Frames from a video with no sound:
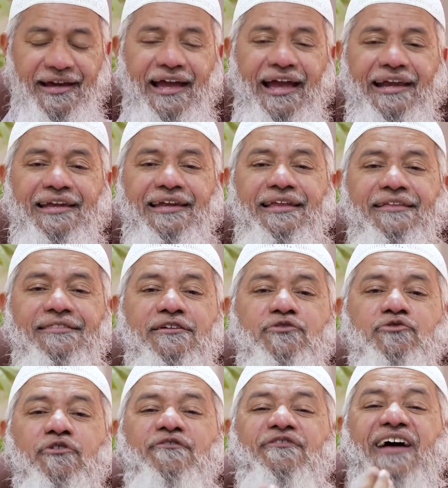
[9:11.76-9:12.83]
at least he
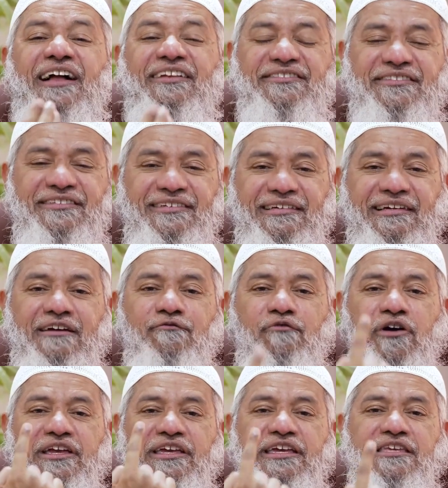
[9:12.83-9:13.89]
should fast
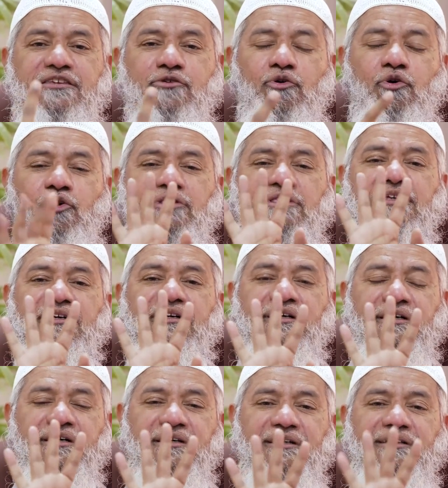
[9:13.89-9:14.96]
for each oath
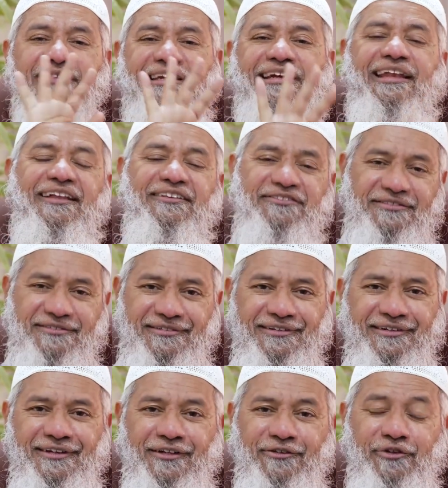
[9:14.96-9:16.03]
3 days.
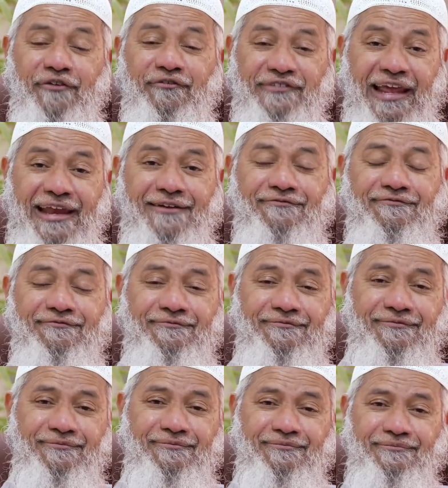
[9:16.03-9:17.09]
So if 10
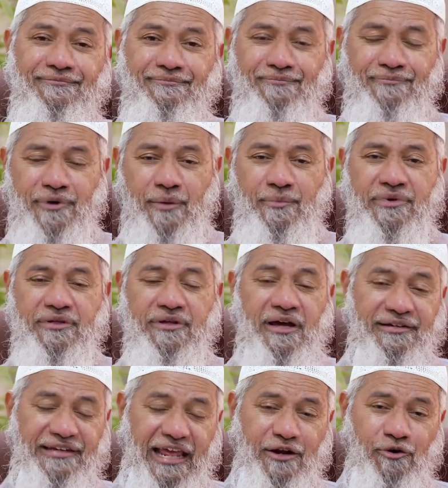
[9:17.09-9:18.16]

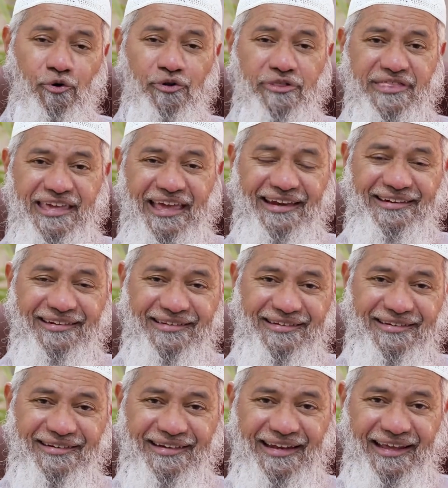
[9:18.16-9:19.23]
oaths he has
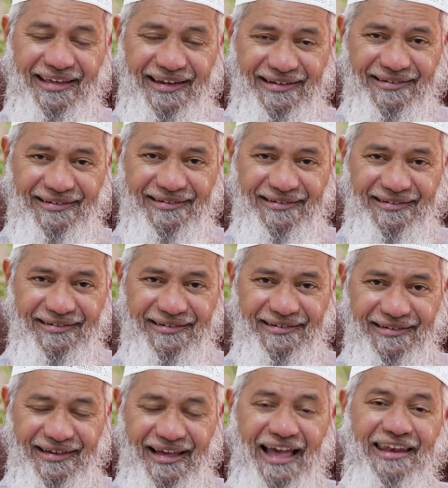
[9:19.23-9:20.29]
taken,
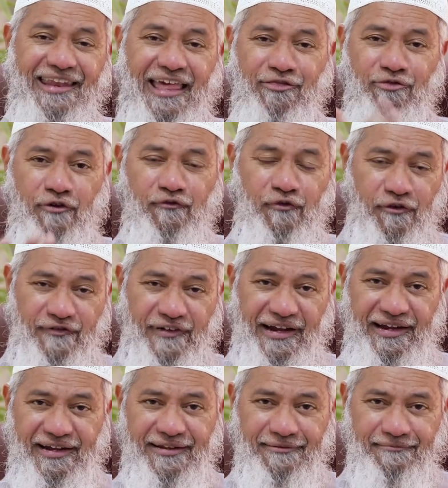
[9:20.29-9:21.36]
and he has not
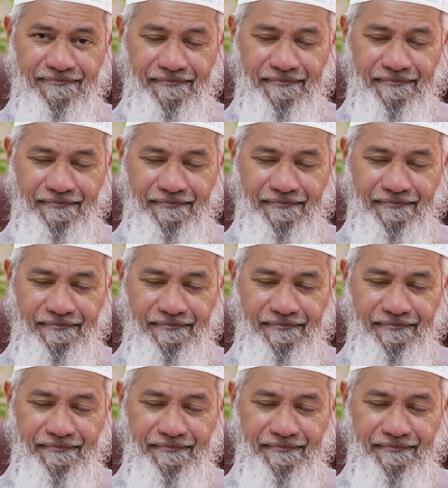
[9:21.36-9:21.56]
fulfilled it,